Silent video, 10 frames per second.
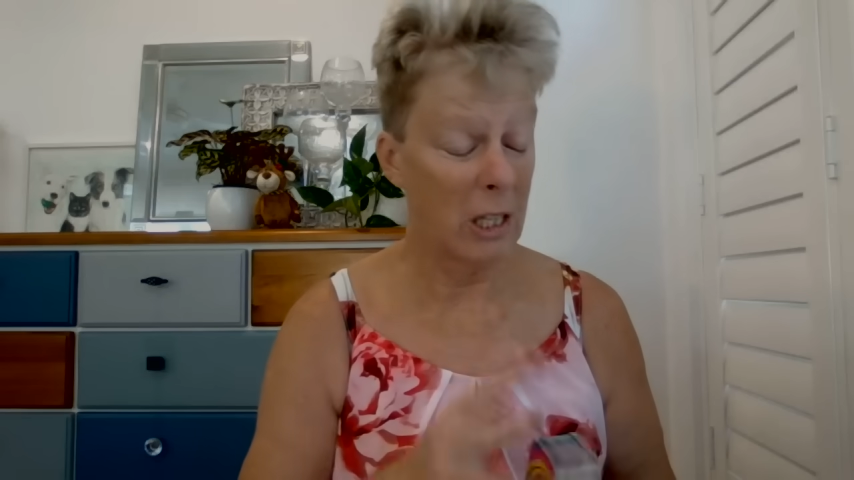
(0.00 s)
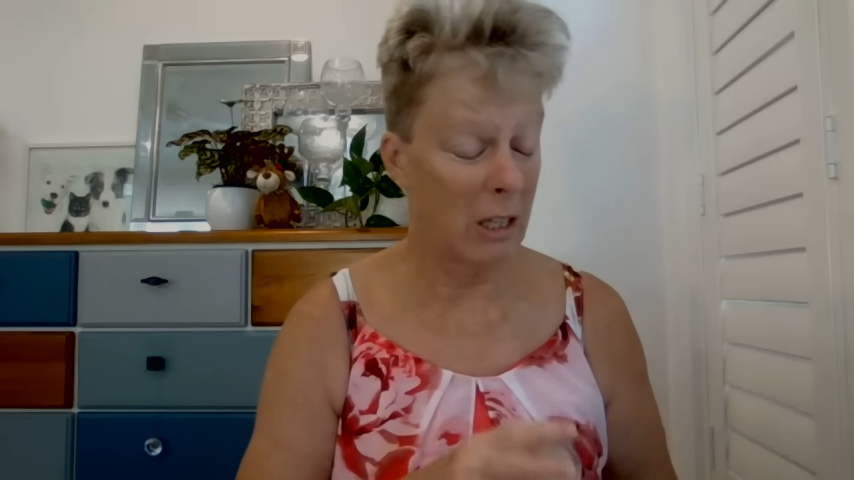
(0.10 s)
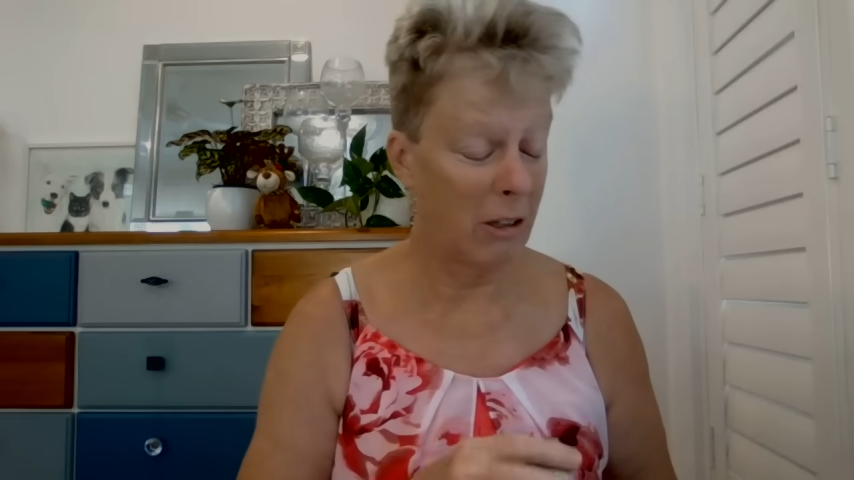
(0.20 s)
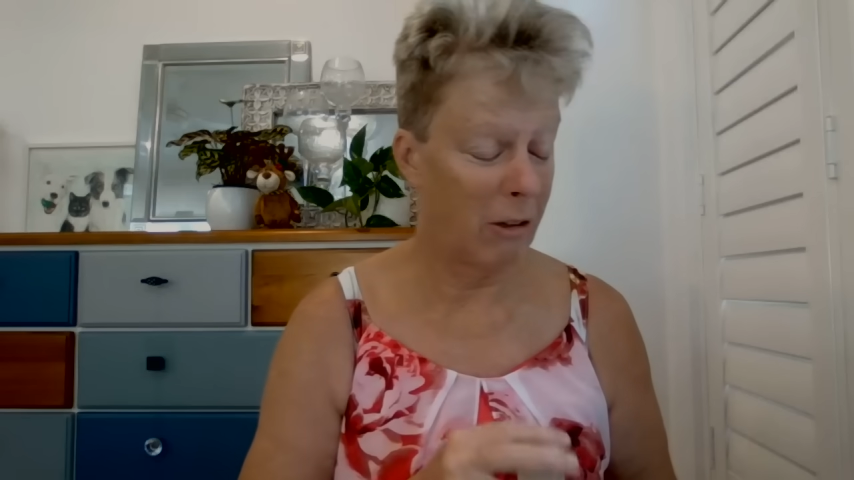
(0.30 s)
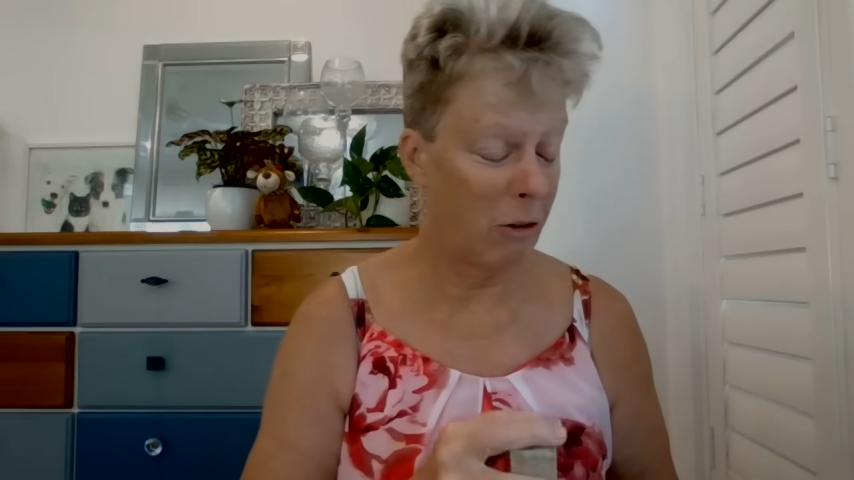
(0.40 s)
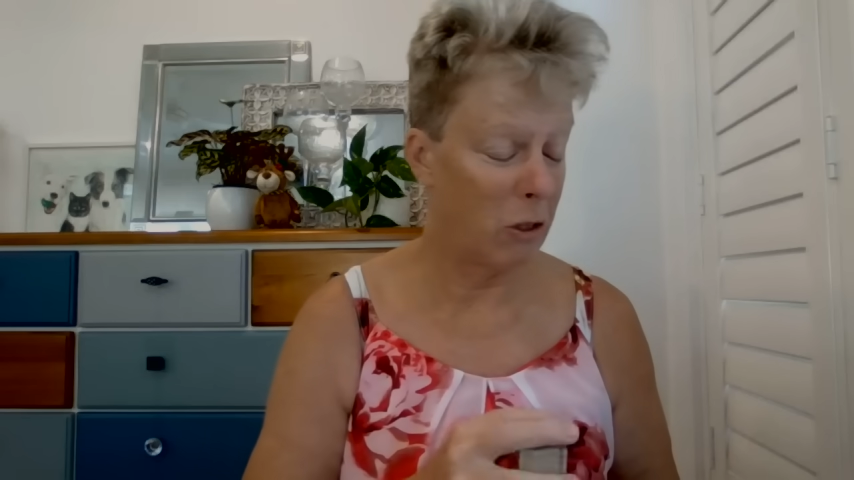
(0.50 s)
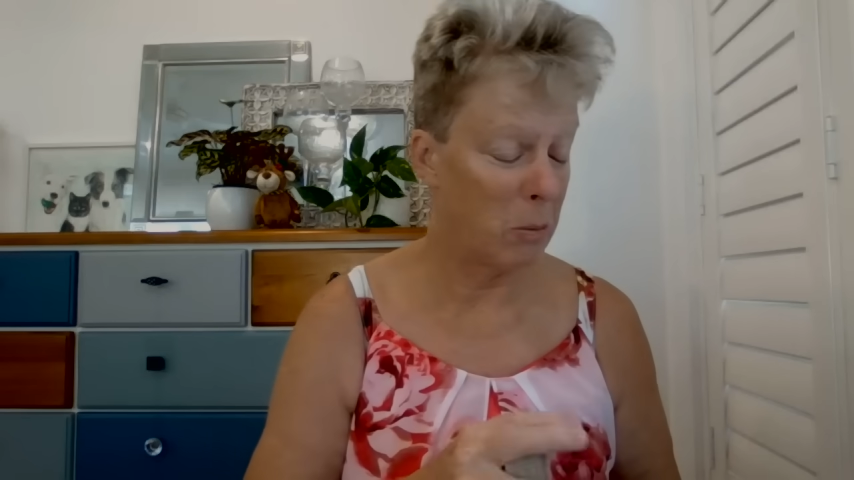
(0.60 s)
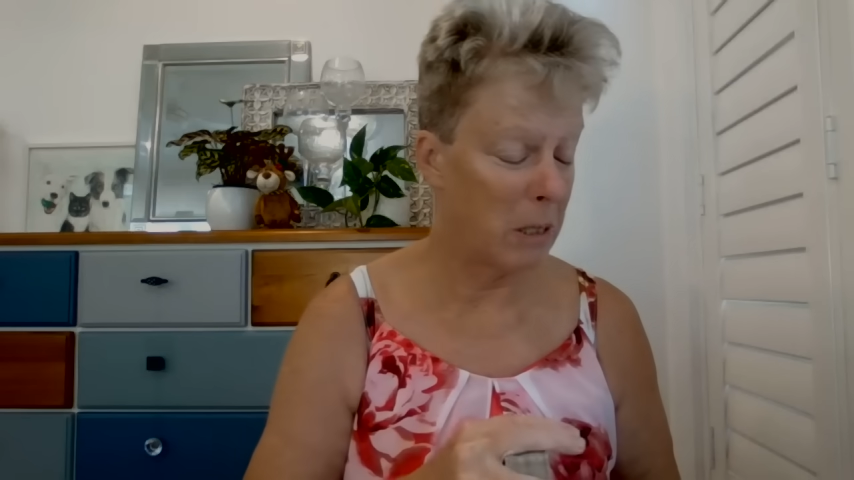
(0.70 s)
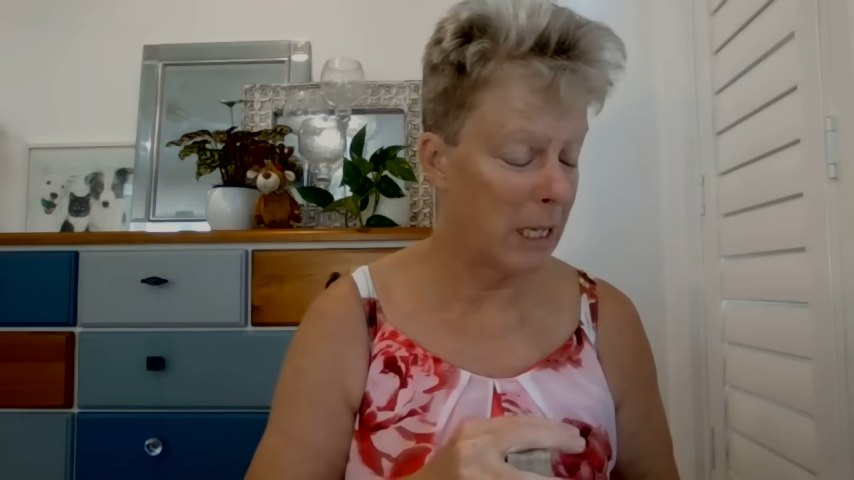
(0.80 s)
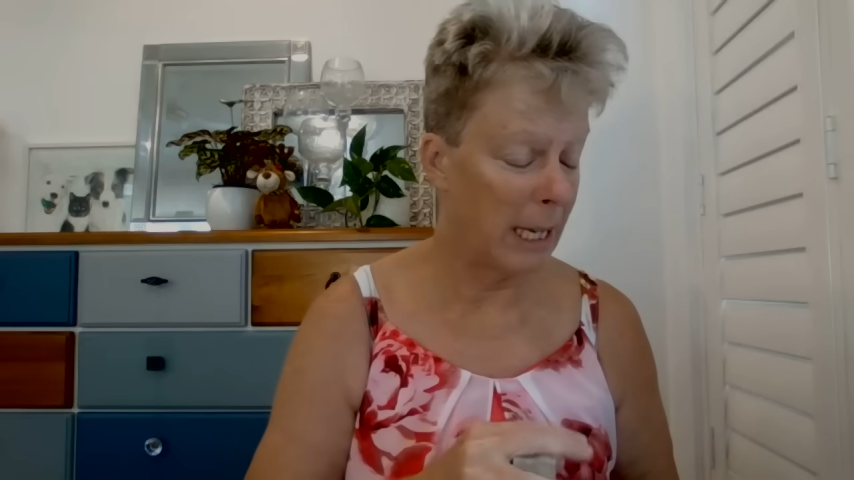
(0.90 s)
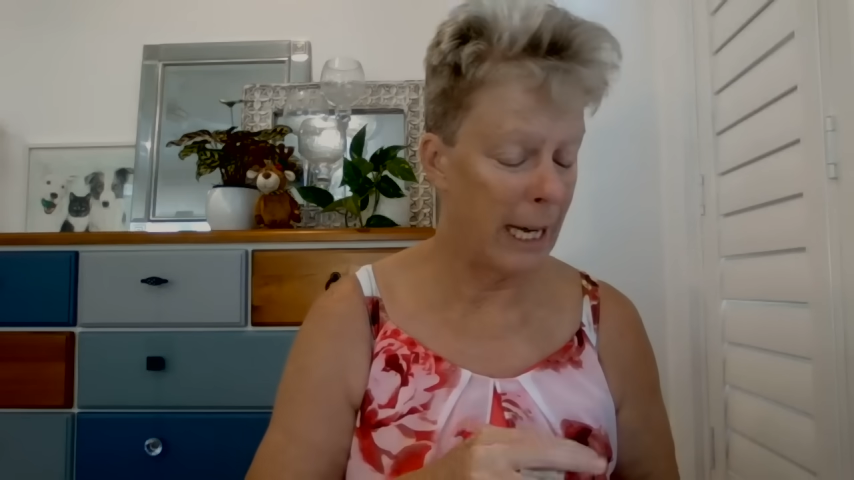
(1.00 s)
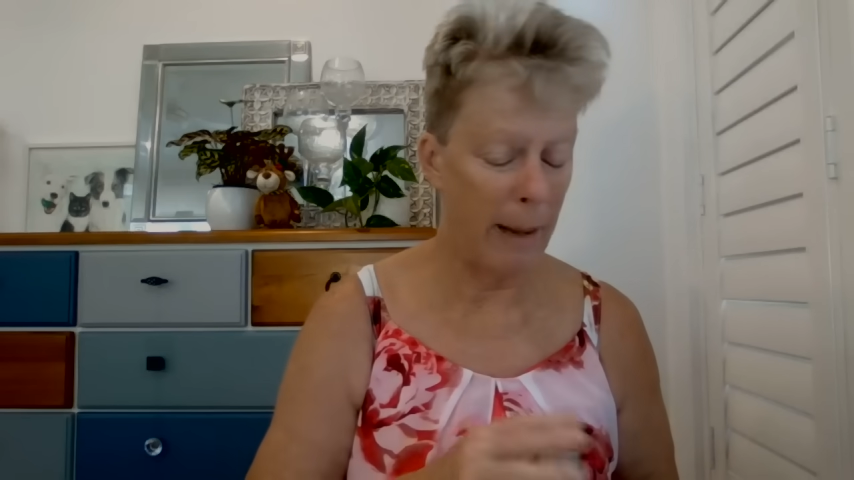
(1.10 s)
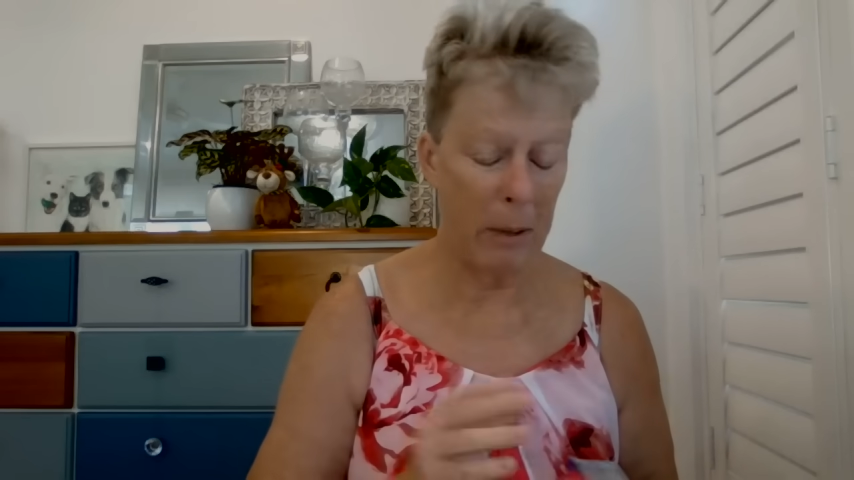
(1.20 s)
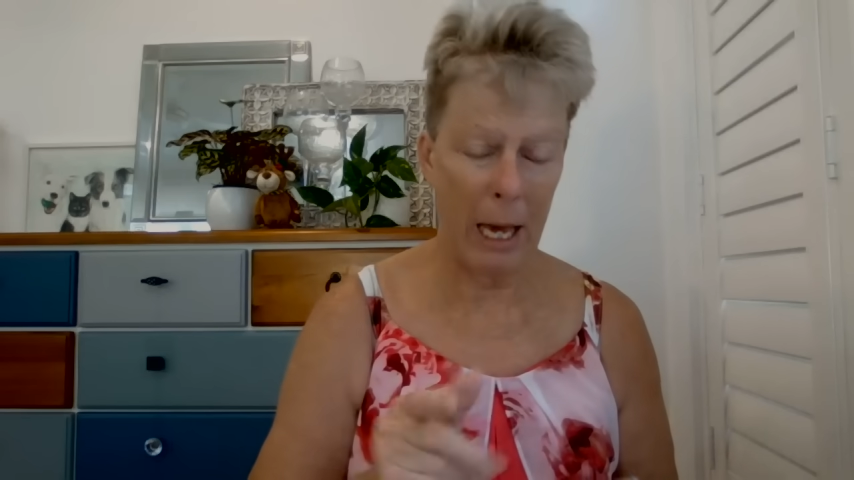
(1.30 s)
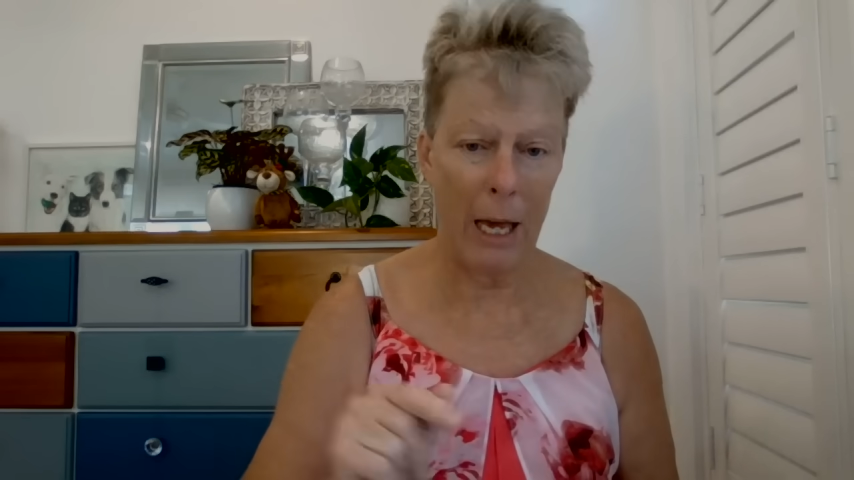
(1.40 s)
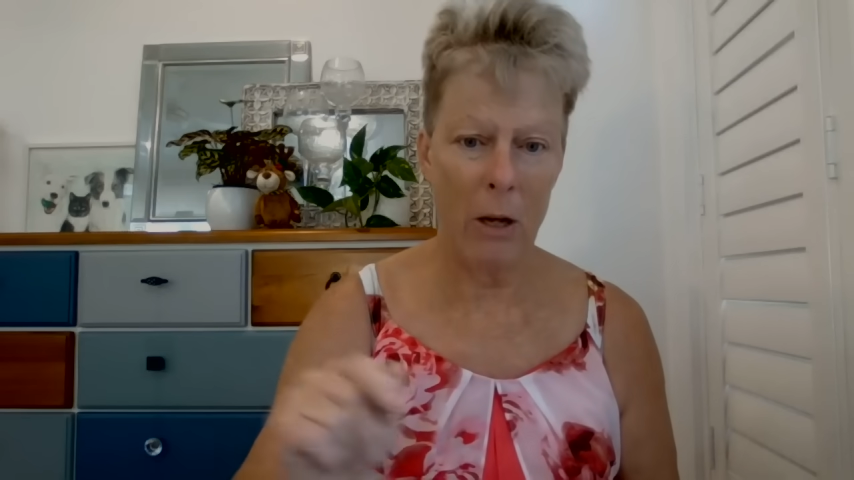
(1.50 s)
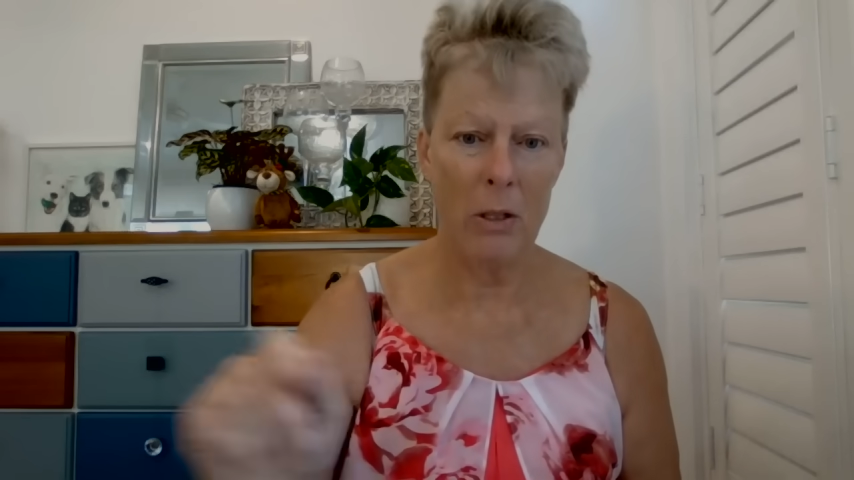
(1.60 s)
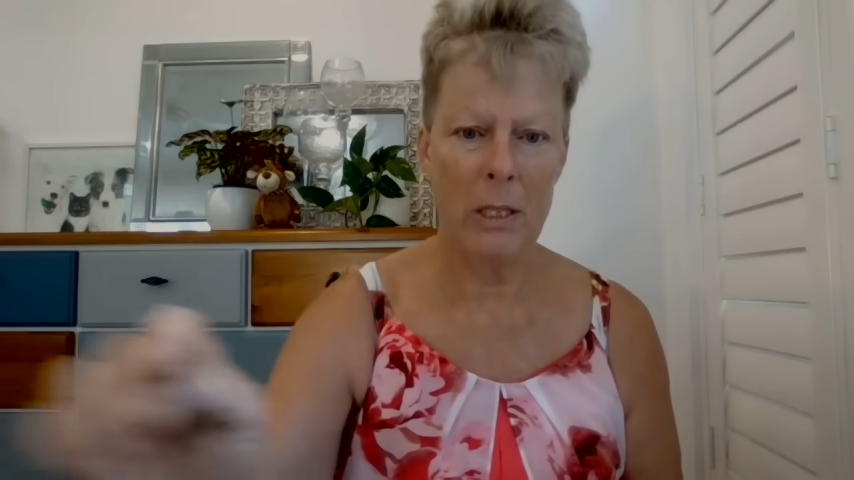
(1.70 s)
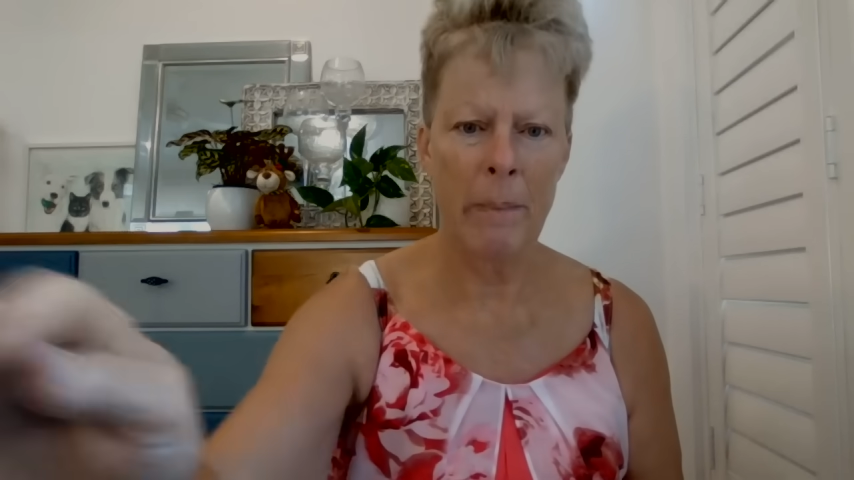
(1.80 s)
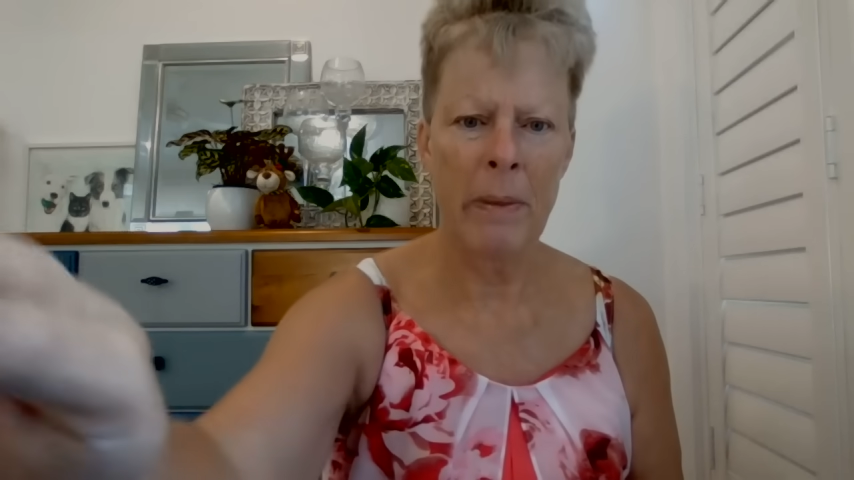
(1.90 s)
just the Christmas lead up
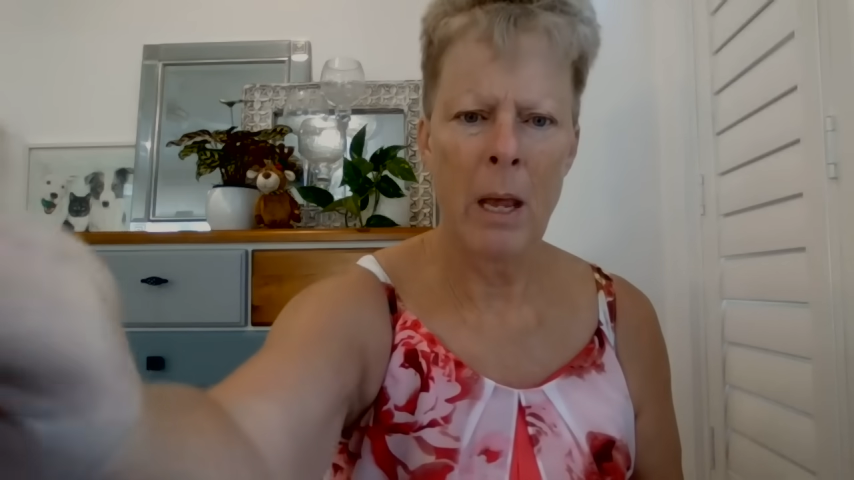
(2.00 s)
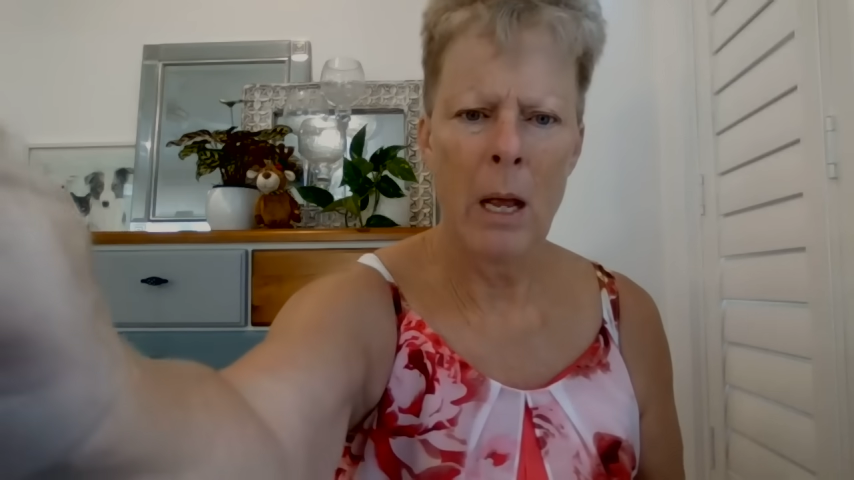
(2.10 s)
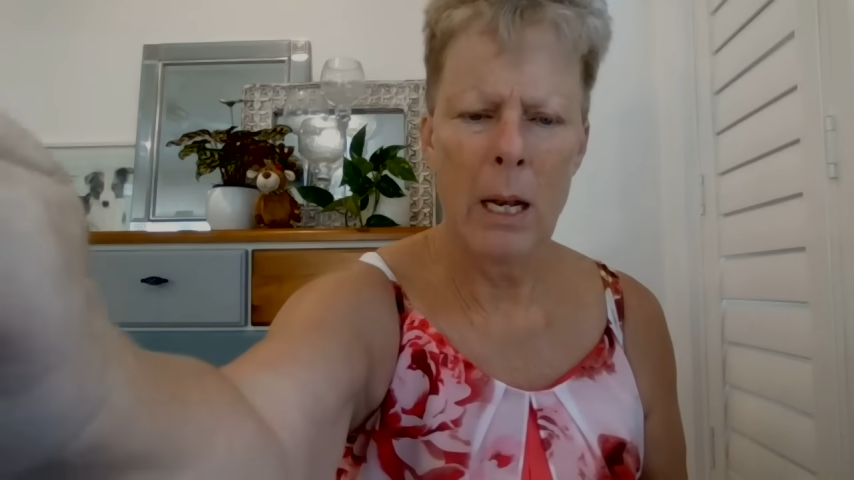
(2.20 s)
chaos.